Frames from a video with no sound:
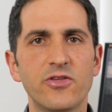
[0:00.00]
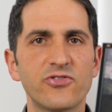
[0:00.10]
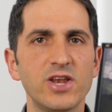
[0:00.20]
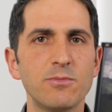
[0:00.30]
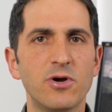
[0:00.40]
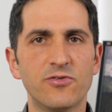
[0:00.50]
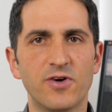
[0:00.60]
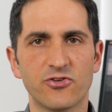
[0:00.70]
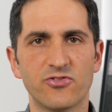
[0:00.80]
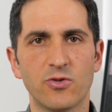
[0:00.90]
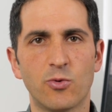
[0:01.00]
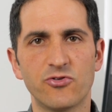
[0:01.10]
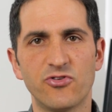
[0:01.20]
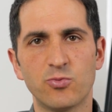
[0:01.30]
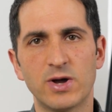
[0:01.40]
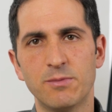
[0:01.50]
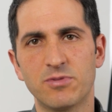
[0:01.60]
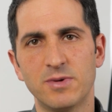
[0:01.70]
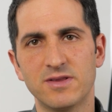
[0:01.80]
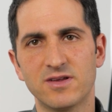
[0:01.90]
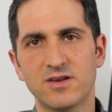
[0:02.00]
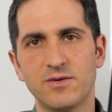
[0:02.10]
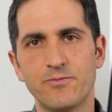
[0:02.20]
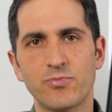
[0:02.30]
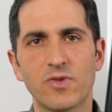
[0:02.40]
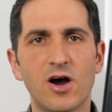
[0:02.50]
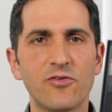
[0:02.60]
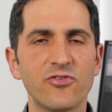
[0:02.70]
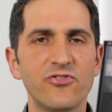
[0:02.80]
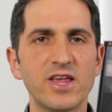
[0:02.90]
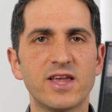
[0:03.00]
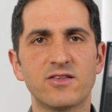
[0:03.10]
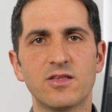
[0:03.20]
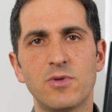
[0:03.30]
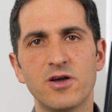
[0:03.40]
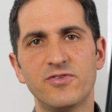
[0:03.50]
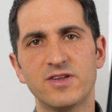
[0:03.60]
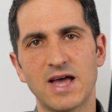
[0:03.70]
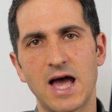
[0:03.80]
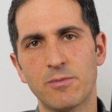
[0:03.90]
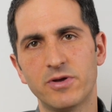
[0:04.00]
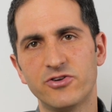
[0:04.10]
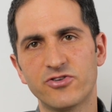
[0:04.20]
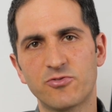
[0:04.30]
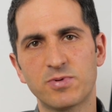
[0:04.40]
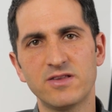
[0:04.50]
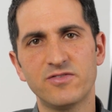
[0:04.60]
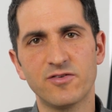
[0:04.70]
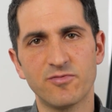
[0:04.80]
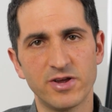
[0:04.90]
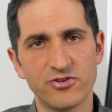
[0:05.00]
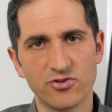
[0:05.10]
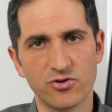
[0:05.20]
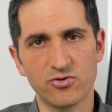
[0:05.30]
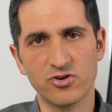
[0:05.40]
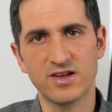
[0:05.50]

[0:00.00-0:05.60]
The sleep mode function of the watch is well implemented. After syncing to the MiFit app, it shows plenty of information on your